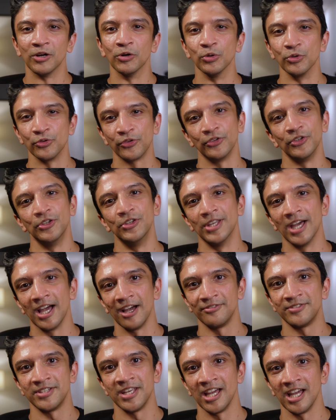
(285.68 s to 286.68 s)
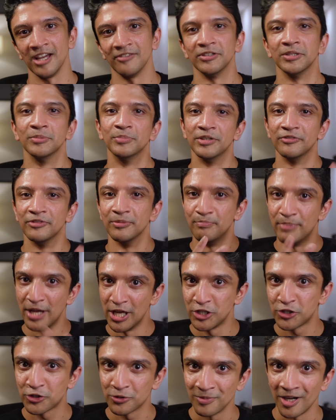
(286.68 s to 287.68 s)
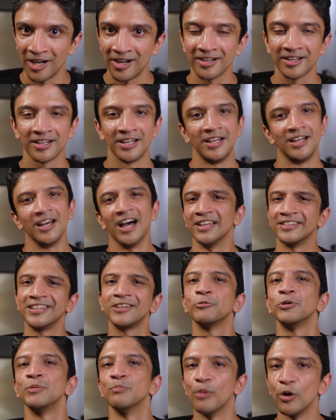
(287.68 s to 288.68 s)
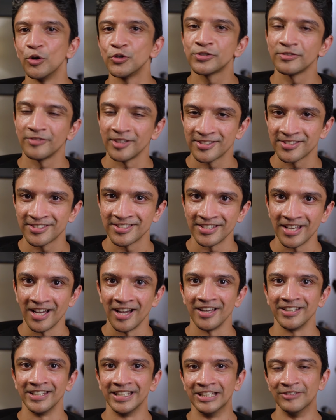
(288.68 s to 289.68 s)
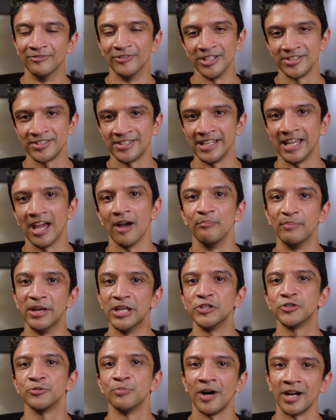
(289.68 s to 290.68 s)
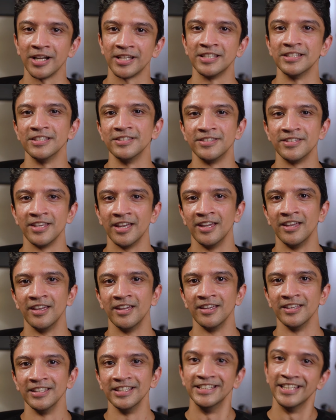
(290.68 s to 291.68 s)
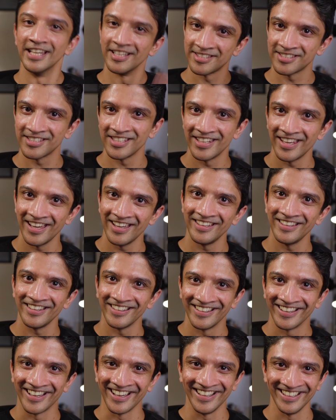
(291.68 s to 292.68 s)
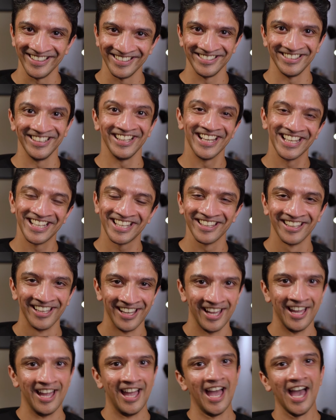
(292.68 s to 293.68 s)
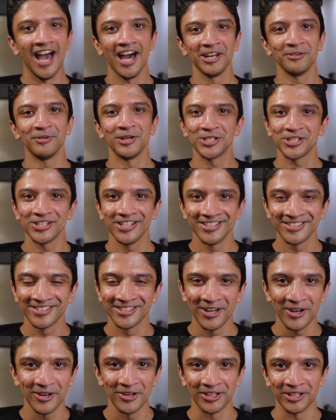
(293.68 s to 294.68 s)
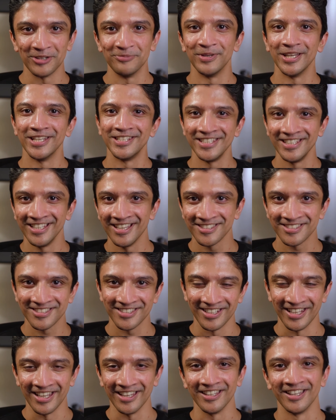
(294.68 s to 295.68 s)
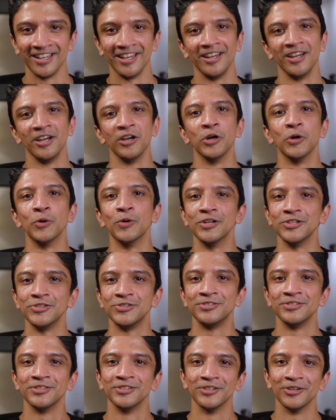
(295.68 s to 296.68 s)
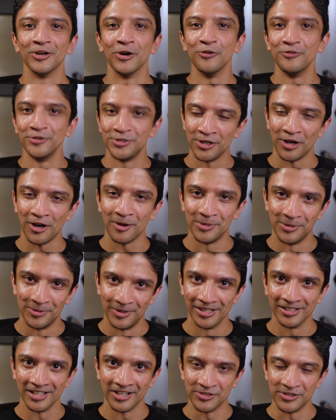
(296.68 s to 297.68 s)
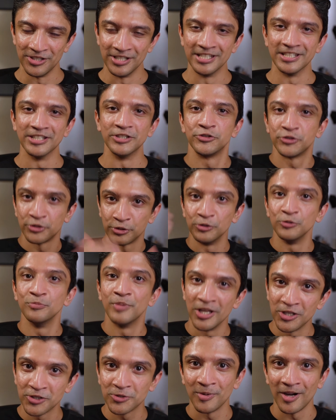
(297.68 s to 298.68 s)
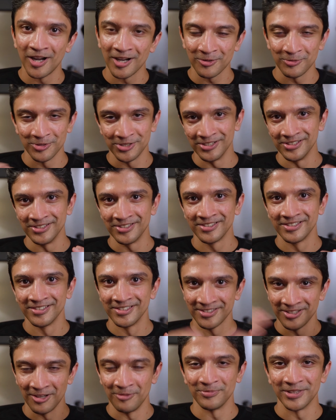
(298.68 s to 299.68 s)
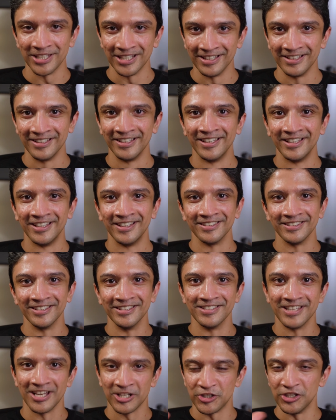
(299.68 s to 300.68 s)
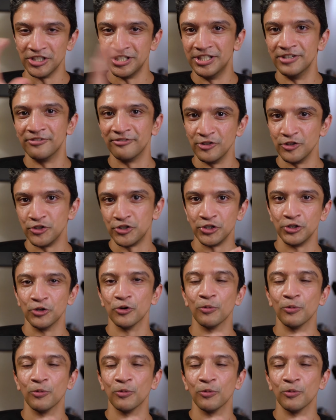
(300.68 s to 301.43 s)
Also, you have to have a bit of a benchmark. I think when most of us start investing, our benchmark is yesterday. Like, how do our shares go compared to yesterday? Whereas over time you realize you need a true benchmark, which is something that is actually different to